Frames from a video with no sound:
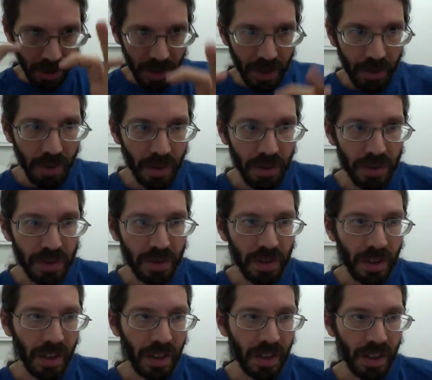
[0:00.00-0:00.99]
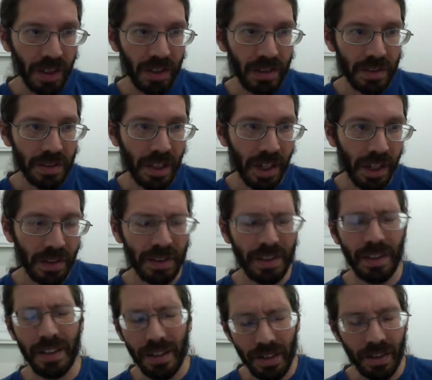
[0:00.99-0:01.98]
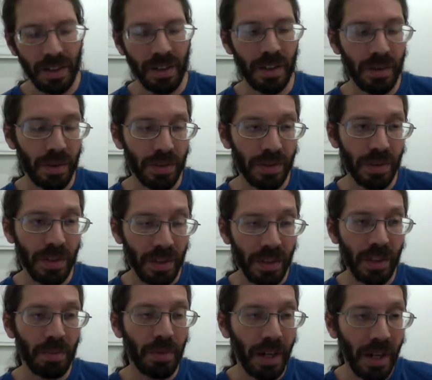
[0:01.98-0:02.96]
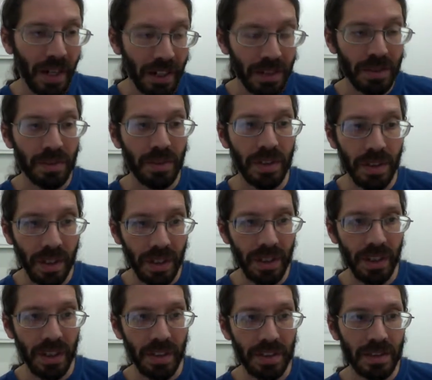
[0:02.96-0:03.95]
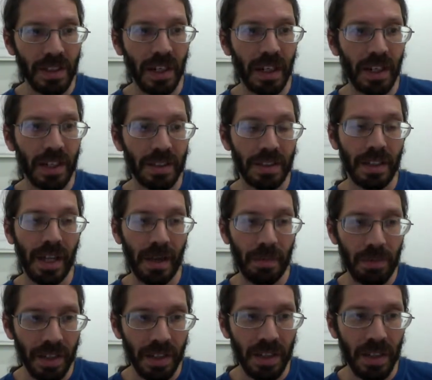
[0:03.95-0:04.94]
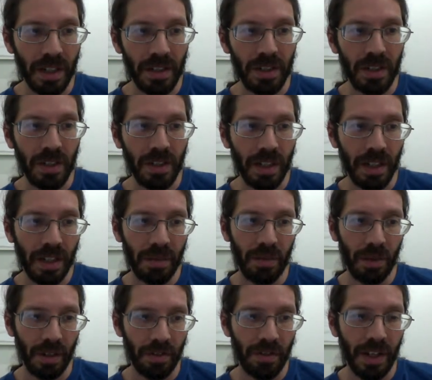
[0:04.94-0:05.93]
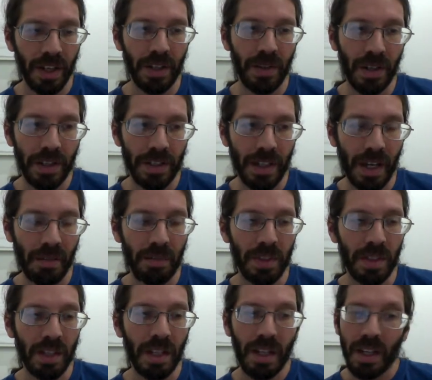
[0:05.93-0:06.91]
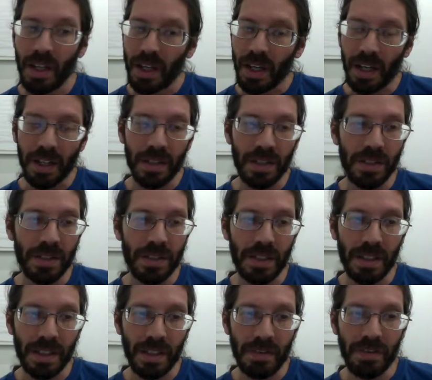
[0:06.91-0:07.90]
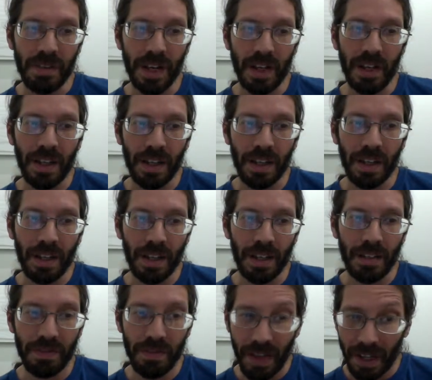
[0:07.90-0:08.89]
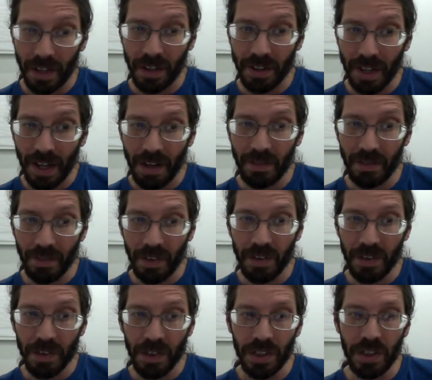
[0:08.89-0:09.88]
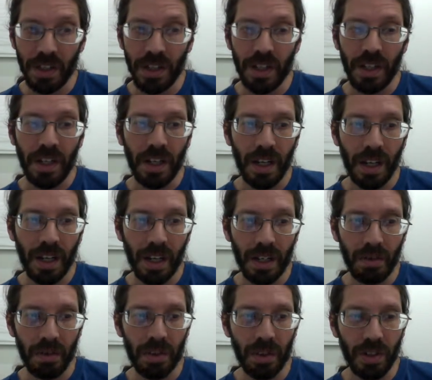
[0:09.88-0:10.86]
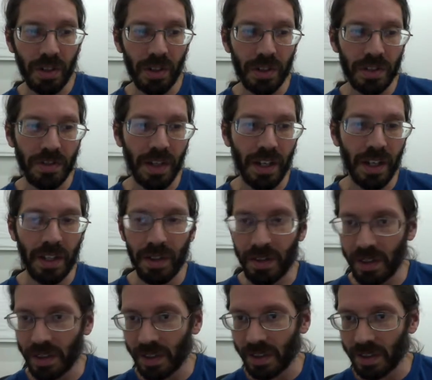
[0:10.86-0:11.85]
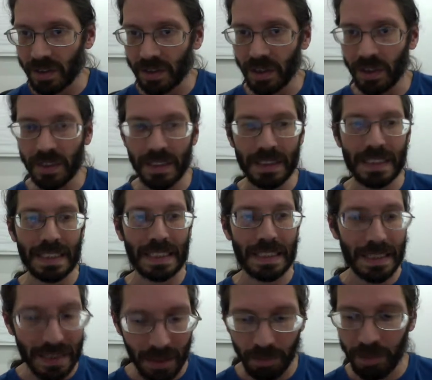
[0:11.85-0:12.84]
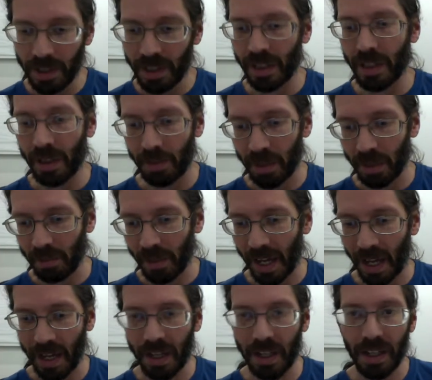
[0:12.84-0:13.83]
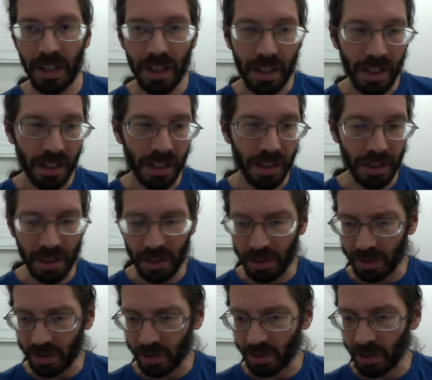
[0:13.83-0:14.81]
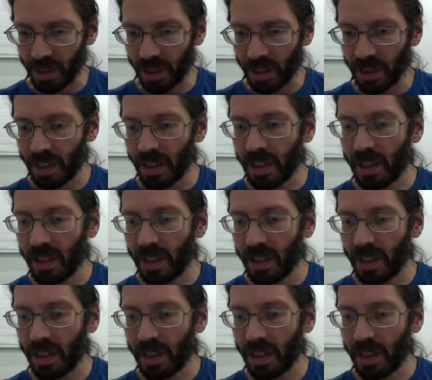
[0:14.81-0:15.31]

quotes with nothing inside, not curly quotes, curly brackets with nothing inside is an empty dictionary. It will evaluate to empty. I can just eval that function and return its value, and you can start to see something coming back. And then I'll do a